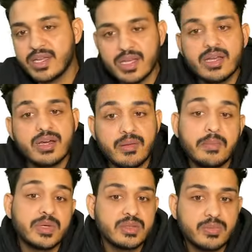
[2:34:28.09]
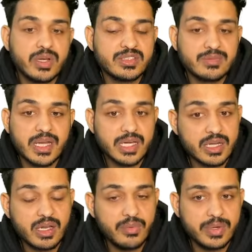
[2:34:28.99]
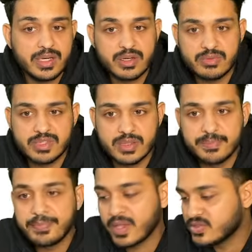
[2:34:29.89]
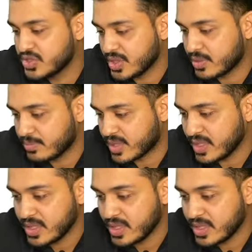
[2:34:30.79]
Remember the policeman and governor of the genome, right?